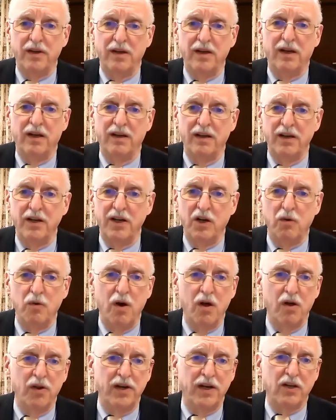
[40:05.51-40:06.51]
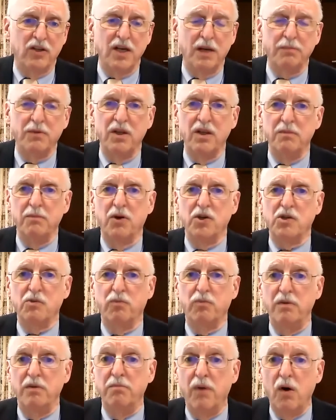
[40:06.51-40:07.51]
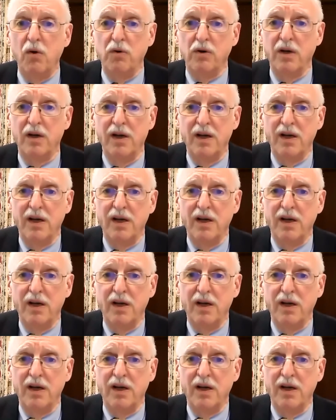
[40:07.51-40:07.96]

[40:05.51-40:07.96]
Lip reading: inequality except in the most remote